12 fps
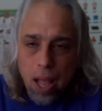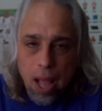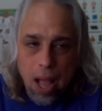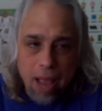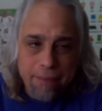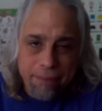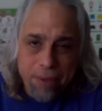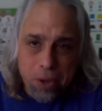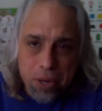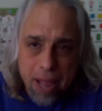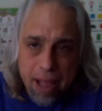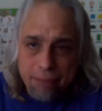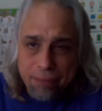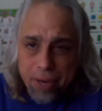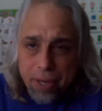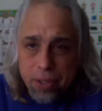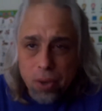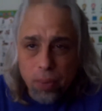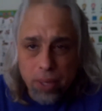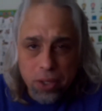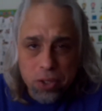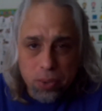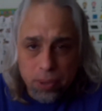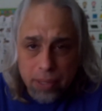I feel confident going
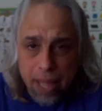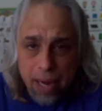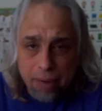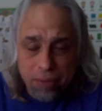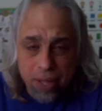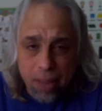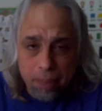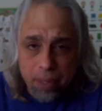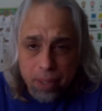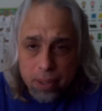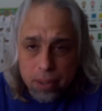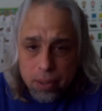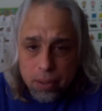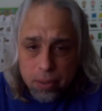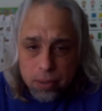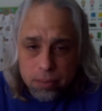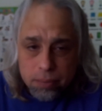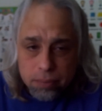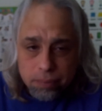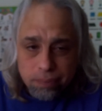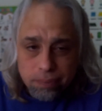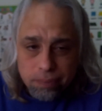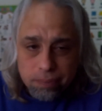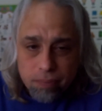into a lot of them.
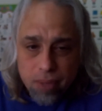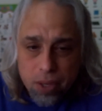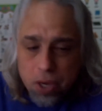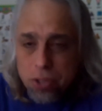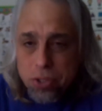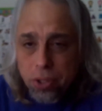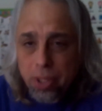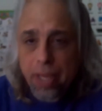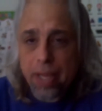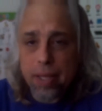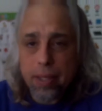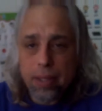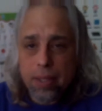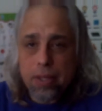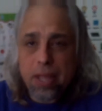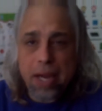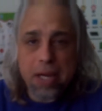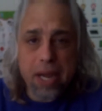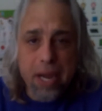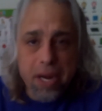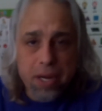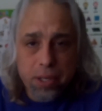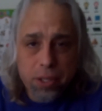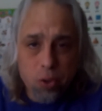Usually they
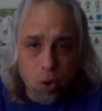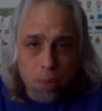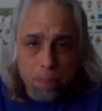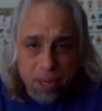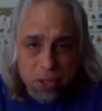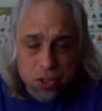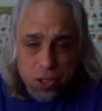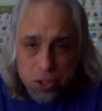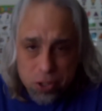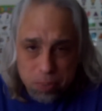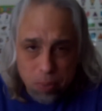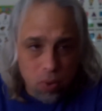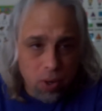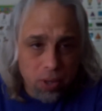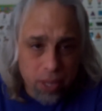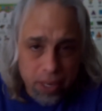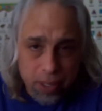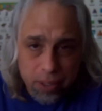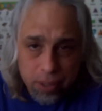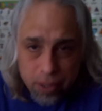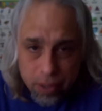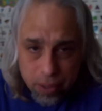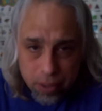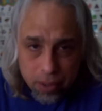need your business more than
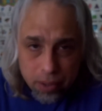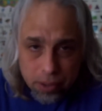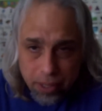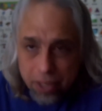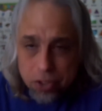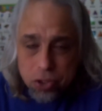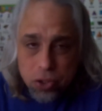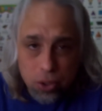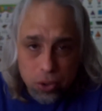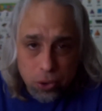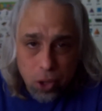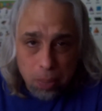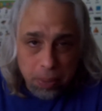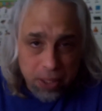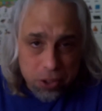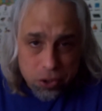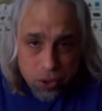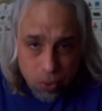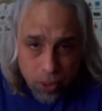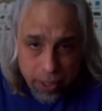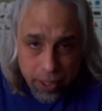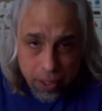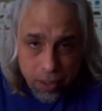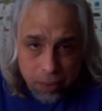insert globalist store
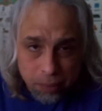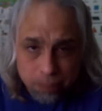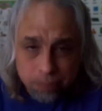here.